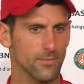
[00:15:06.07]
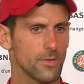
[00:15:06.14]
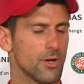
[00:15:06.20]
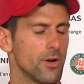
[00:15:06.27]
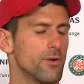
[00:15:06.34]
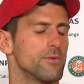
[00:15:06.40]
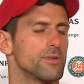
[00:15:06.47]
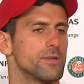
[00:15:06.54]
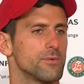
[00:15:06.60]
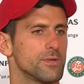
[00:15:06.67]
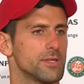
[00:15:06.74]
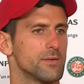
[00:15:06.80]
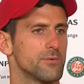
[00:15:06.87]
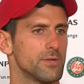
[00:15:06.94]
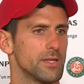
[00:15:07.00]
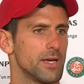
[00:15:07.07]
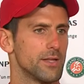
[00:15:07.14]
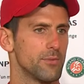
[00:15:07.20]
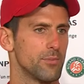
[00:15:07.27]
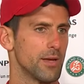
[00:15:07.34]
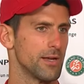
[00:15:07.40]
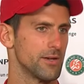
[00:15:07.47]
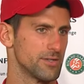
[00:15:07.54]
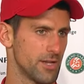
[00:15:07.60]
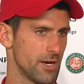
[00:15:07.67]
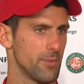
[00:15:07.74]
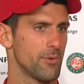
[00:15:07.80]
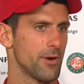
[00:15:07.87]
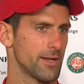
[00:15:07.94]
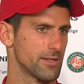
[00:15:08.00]
you know, with other players that
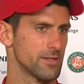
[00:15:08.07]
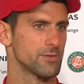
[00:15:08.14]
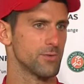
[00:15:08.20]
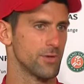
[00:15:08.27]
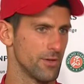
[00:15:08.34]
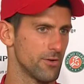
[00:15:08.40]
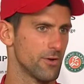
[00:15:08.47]
I practice with.